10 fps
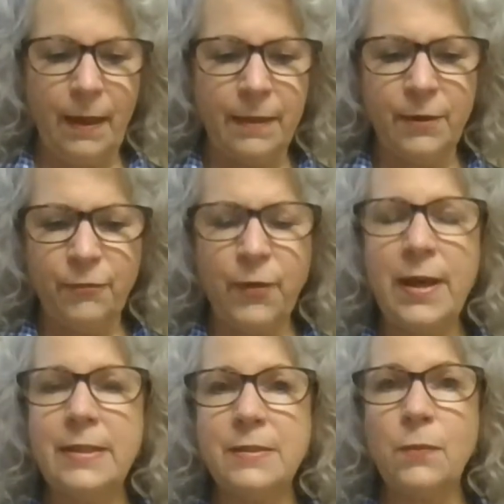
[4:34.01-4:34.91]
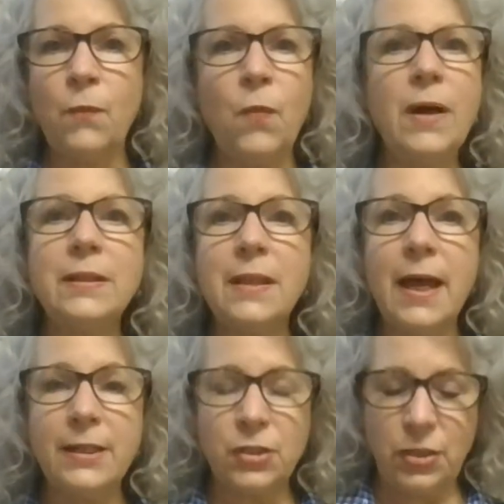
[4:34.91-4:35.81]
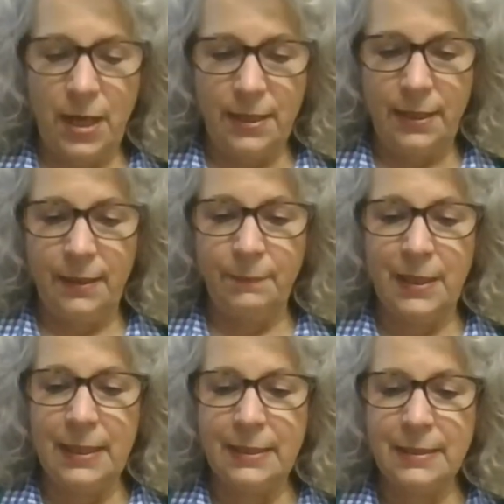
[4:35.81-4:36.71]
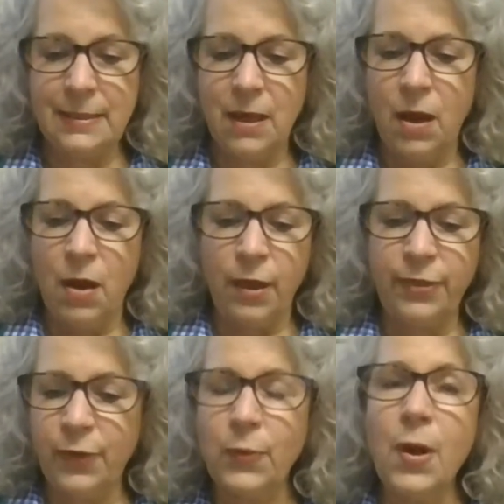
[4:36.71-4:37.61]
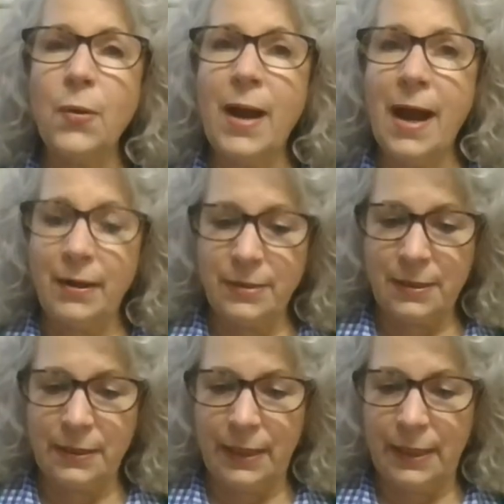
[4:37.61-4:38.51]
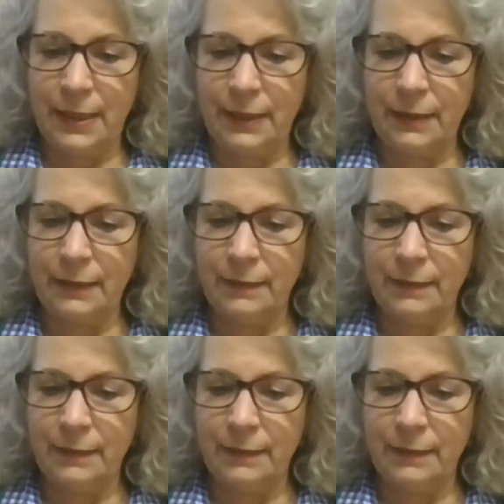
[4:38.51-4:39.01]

The phrase one last shaking means a thorough house cleaning,